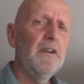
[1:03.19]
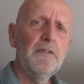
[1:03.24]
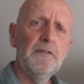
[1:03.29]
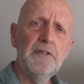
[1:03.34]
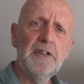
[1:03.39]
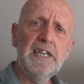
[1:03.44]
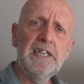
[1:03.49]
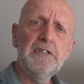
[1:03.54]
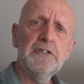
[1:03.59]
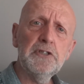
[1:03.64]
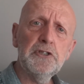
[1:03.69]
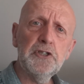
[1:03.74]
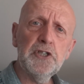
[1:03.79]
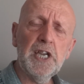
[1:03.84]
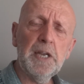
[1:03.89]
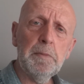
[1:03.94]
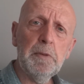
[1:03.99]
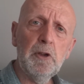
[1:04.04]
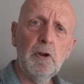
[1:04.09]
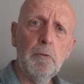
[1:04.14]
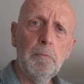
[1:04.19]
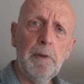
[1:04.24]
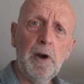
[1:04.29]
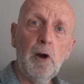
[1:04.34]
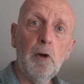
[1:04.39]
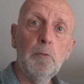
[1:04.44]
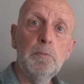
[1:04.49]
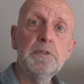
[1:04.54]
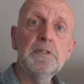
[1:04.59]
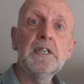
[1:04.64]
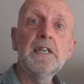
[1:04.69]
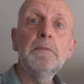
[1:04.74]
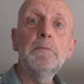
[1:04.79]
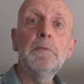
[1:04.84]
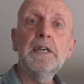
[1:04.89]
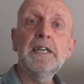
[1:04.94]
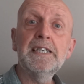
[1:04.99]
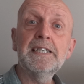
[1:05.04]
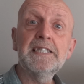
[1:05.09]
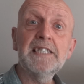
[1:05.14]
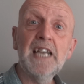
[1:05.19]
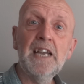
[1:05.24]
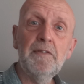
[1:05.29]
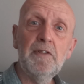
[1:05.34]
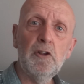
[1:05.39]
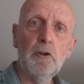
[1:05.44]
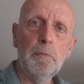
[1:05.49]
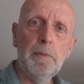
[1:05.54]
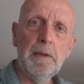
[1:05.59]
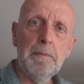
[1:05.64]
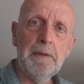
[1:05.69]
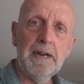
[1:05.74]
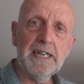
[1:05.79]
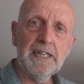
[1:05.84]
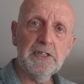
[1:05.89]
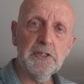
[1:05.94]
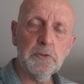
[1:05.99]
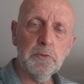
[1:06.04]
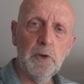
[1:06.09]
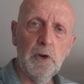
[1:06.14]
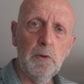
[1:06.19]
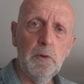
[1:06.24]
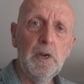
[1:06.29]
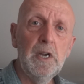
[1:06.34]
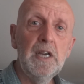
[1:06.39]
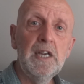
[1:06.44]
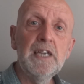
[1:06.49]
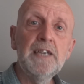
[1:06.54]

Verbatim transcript: These are cheap little bulbs and we're going to save a little bit of money as well